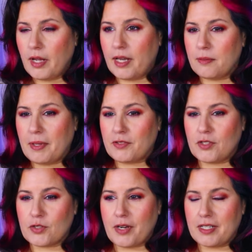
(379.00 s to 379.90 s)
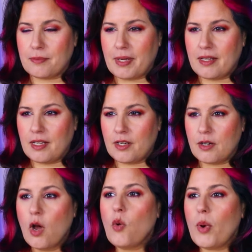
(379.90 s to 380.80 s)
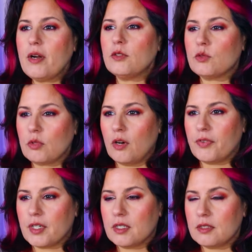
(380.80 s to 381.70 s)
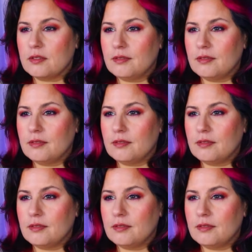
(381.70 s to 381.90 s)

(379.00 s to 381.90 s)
Annabeth's just scratching by the ear. Where's Grover?